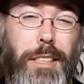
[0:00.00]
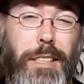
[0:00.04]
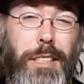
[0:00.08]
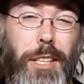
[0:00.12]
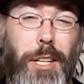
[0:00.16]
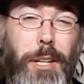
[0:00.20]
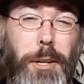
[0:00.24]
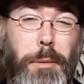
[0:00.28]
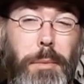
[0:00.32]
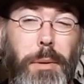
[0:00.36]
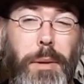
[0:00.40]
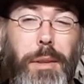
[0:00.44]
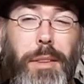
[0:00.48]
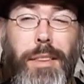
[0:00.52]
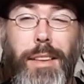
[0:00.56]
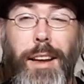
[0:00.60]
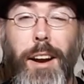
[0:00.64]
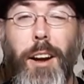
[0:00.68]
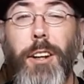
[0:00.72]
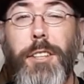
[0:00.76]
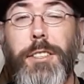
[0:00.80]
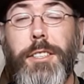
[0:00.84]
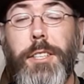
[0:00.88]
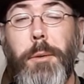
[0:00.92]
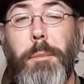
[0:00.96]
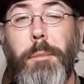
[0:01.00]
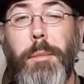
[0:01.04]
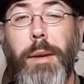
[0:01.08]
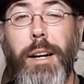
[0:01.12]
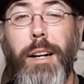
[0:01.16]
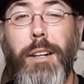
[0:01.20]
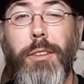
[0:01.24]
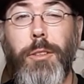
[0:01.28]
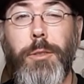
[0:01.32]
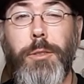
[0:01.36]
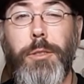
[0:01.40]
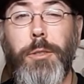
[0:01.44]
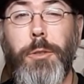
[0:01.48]
stump, they also
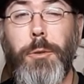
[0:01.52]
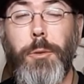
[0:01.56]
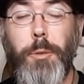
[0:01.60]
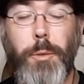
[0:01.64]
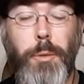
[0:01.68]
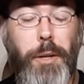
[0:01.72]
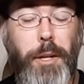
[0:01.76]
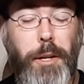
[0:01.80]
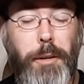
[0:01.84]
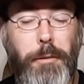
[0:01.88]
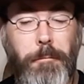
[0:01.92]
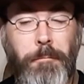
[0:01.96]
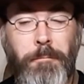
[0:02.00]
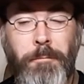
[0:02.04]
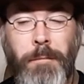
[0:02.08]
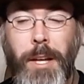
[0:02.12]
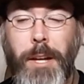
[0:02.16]
make those little uh,